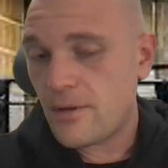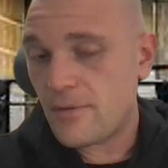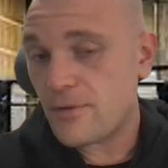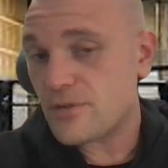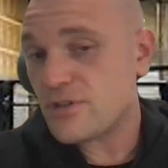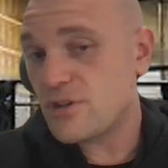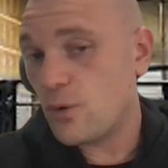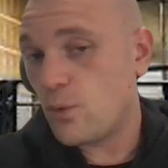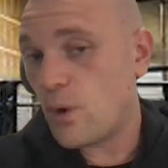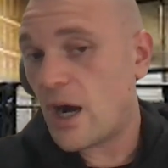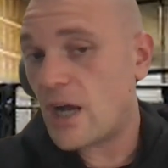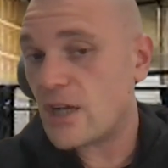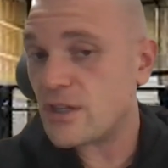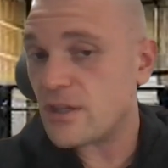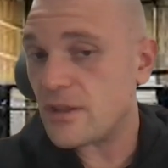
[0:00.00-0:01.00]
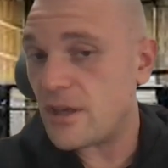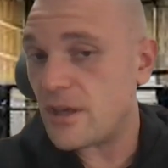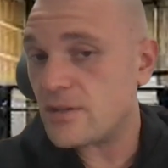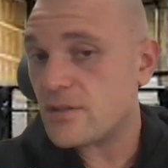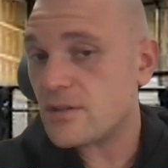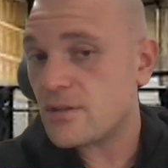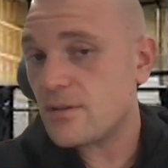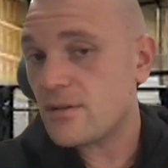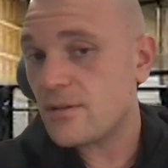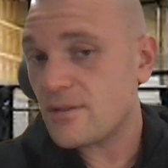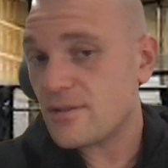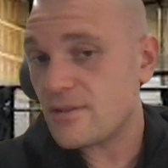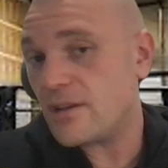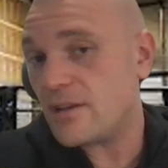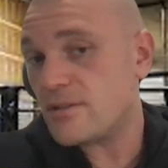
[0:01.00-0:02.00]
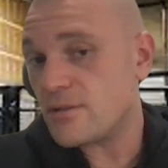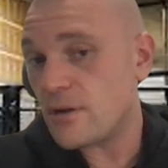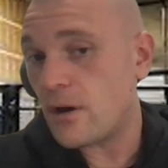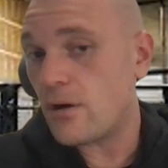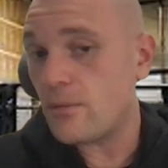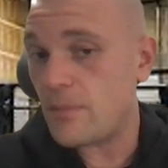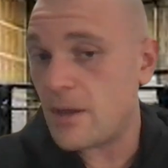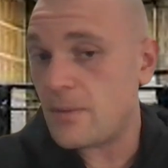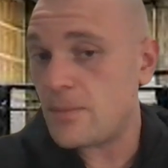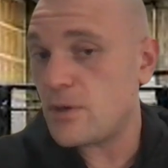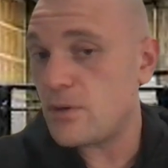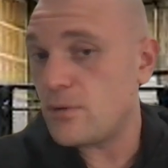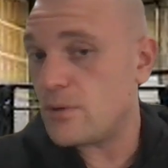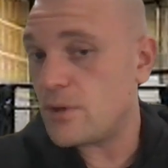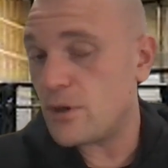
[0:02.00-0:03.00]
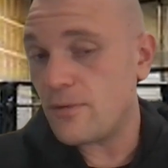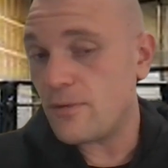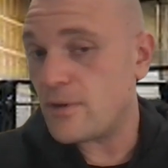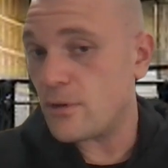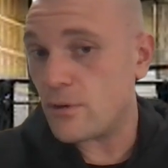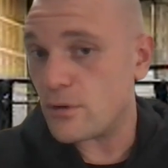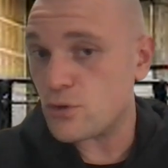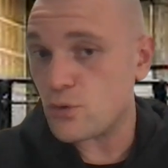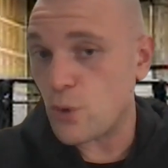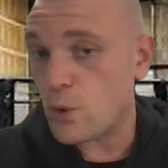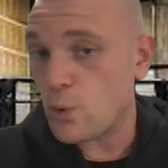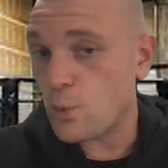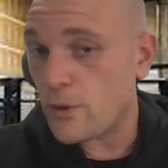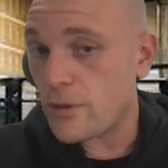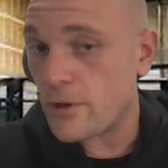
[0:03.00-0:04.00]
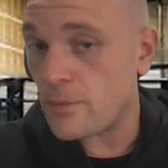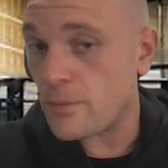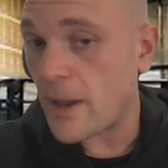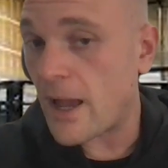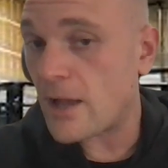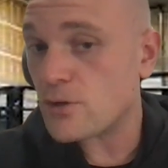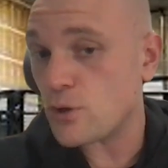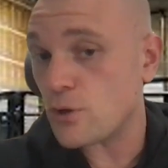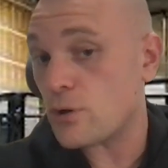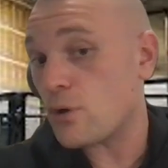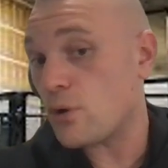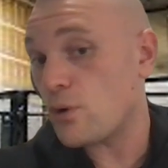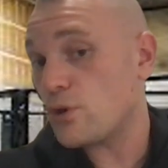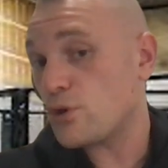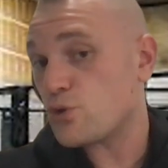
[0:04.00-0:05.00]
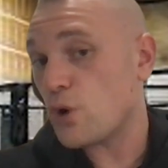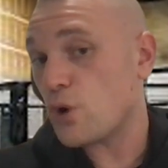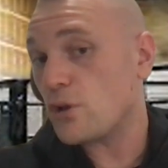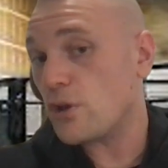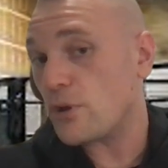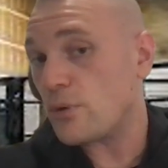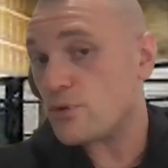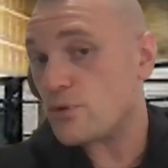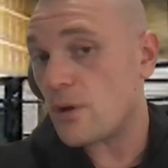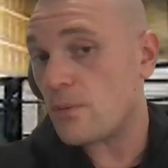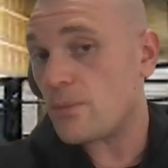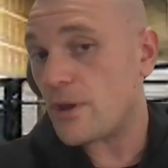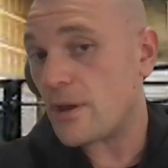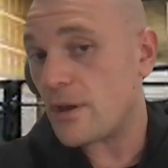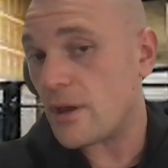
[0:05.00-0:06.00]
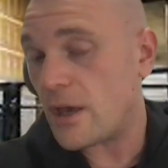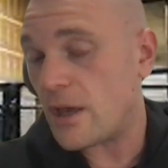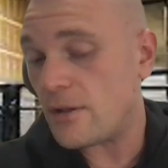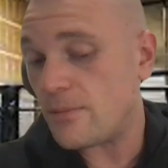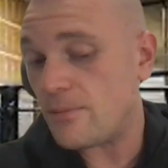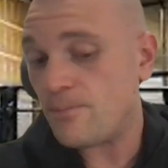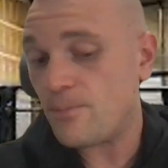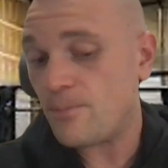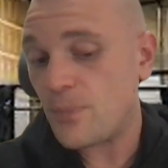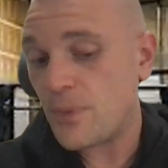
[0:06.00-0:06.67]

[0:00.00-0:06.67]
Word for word: you're still watching this, chances are maybe you, you either struggled with it in the past or you're currently struggling with something. And